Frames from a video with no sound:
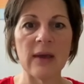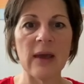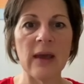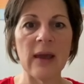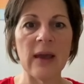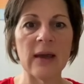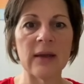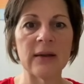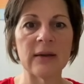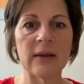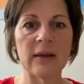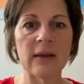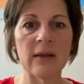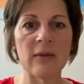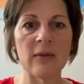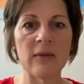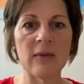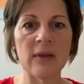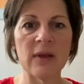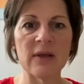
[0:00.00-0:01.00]
And
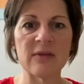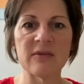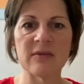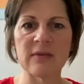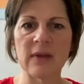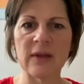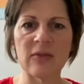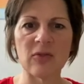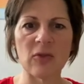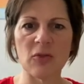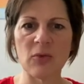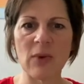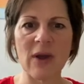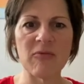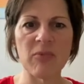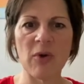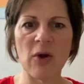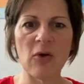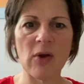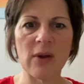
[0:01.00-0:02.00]
it's like the
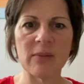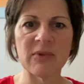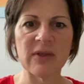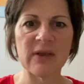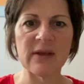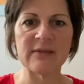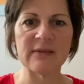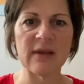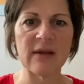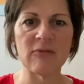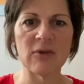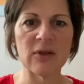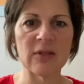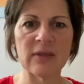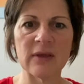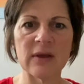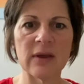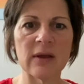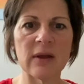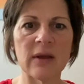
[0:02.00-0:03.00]
Thrive program takes
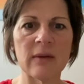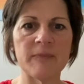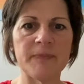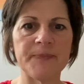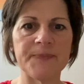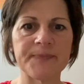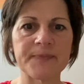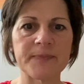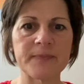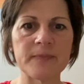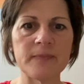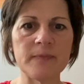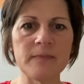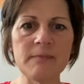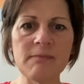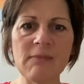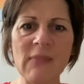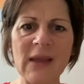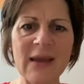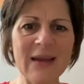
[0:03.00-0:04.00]
everything.
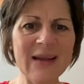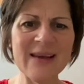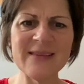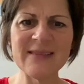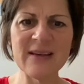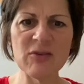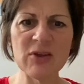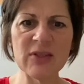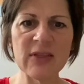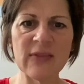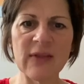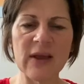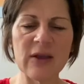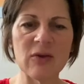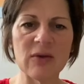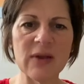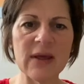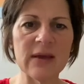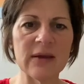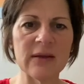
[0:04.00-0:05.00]
It has everything that
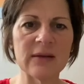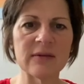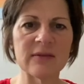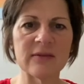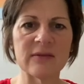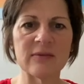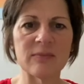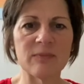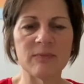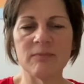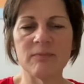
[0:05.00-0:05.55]
you need. It's